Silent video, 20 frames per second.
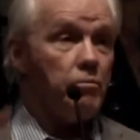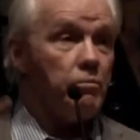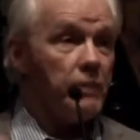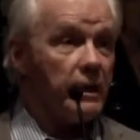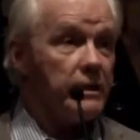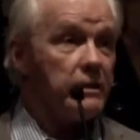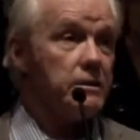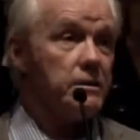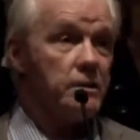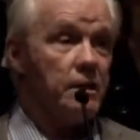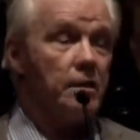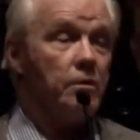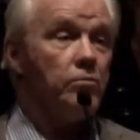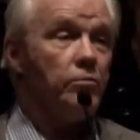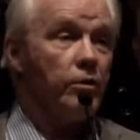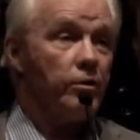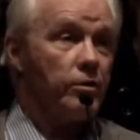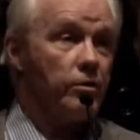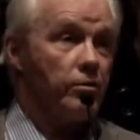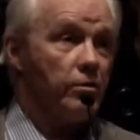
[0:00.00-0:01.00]
mixed
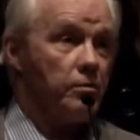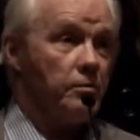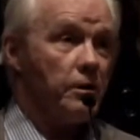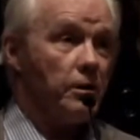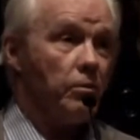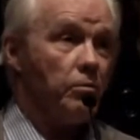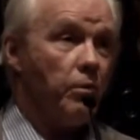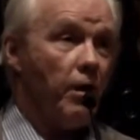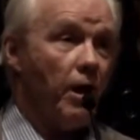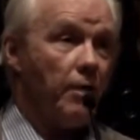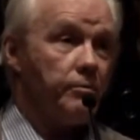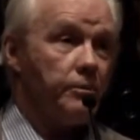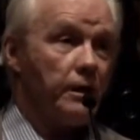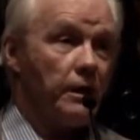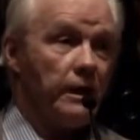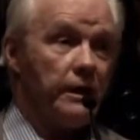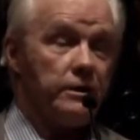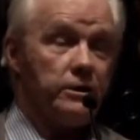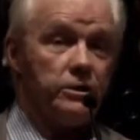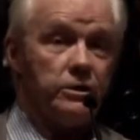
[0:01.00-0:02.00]
in with criminal
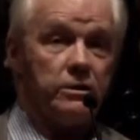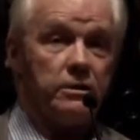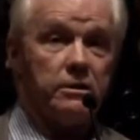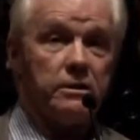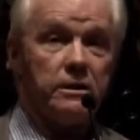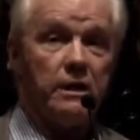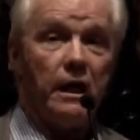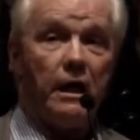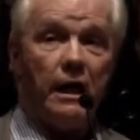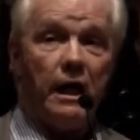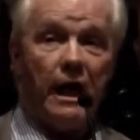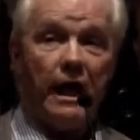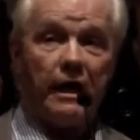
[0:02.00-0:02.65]
populations.